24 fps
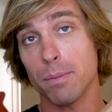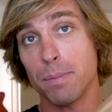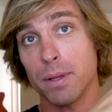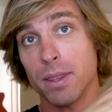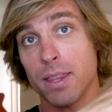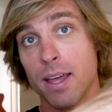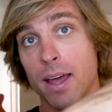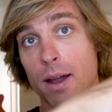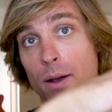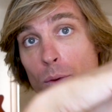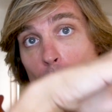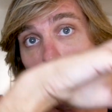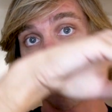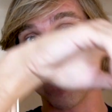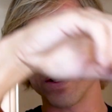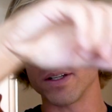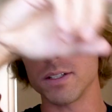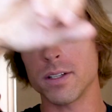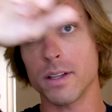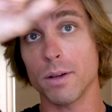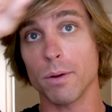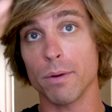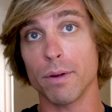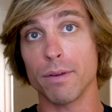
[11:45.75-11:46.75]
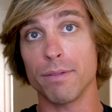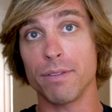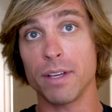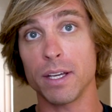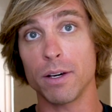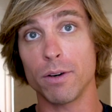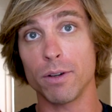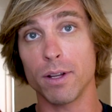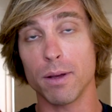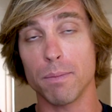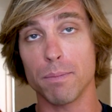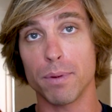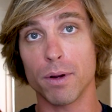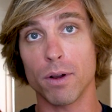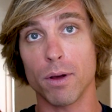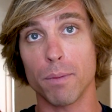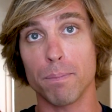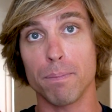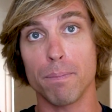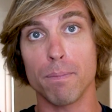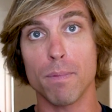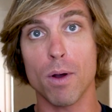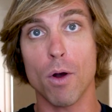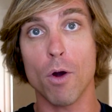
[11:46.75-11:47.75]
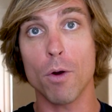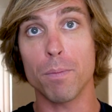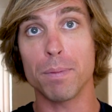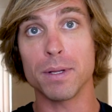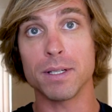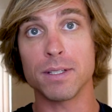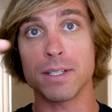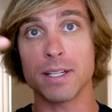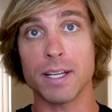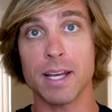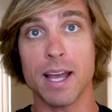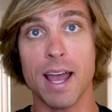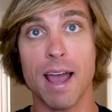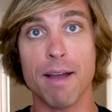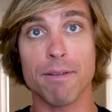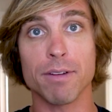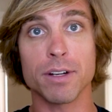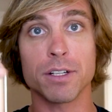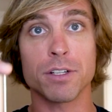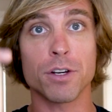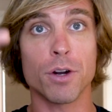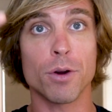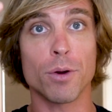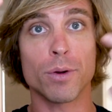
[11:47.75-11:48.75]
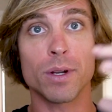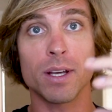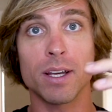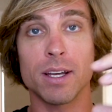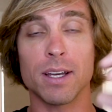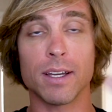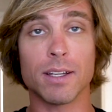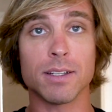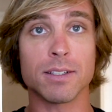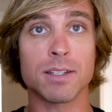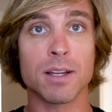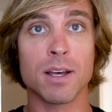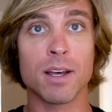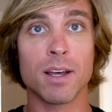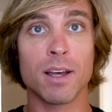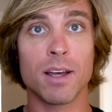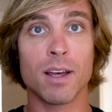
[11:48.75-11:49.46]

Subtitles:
But then once they're revealed and put on OpenSea, every toad is